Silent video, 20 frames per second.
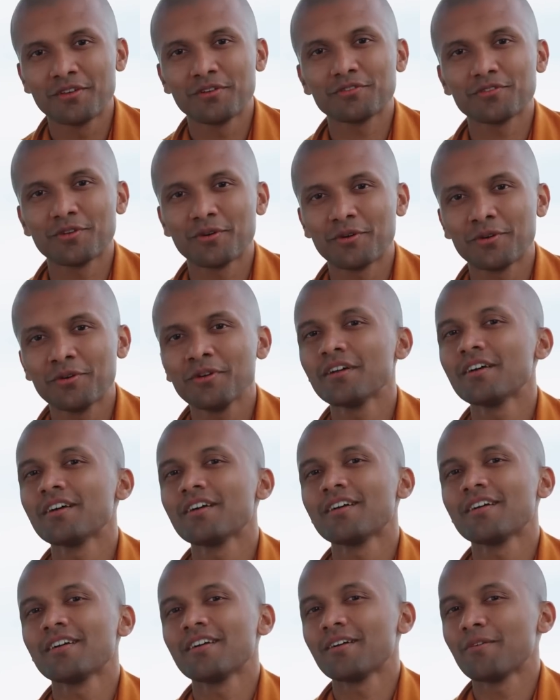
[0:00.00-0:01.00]
So,
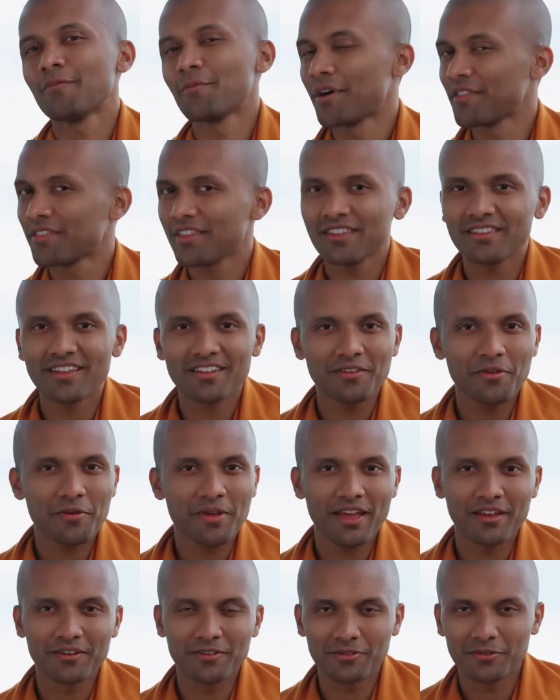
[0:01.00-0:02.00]
one thing that you
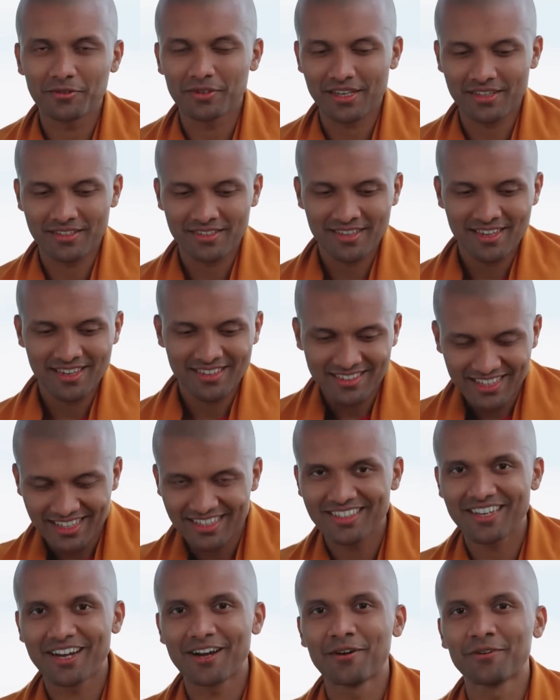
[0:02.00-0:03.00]
can do is
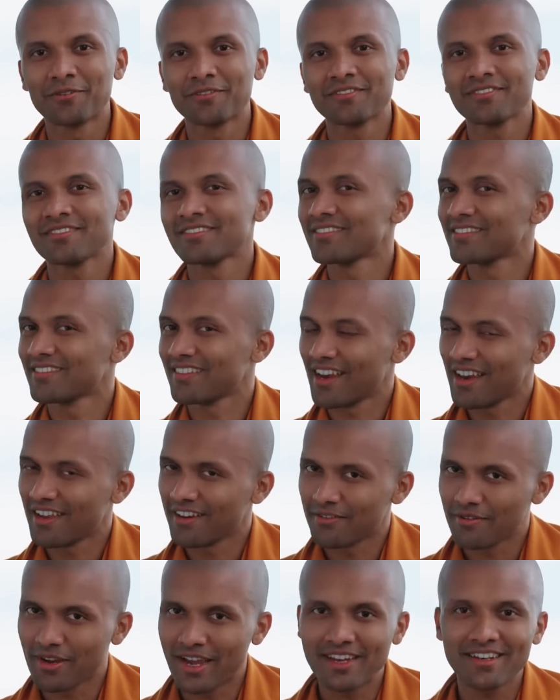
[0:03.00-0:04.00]
sit down,
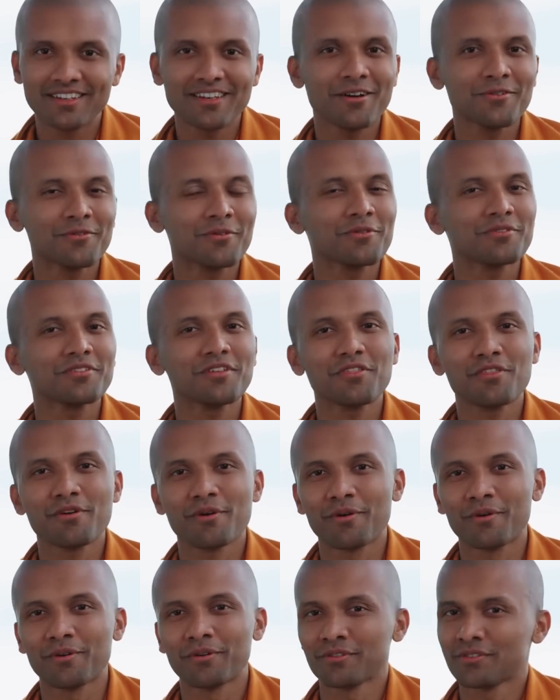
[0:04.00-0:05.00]
write down all the
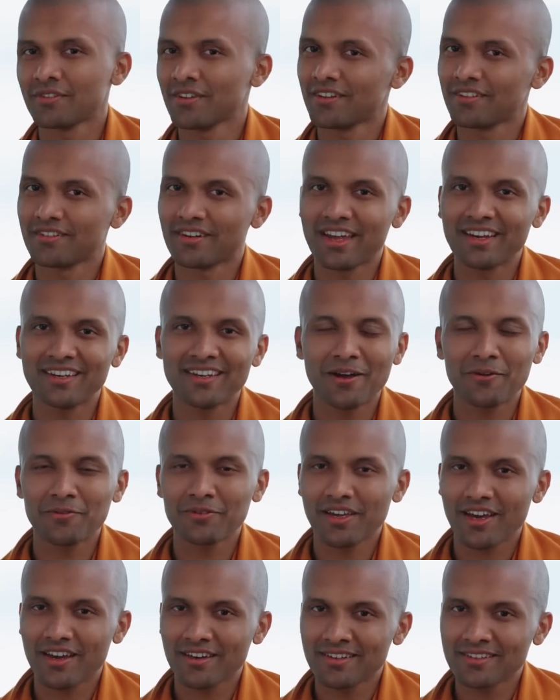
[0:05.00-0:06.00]
thoughts, write
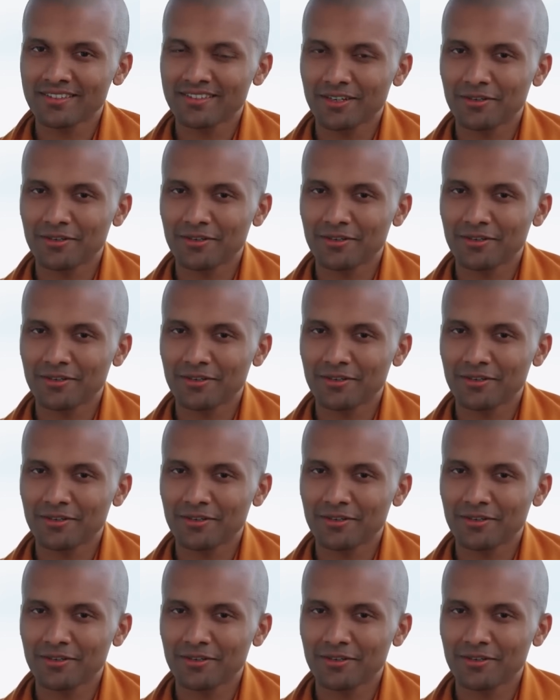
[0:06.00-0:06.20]
down current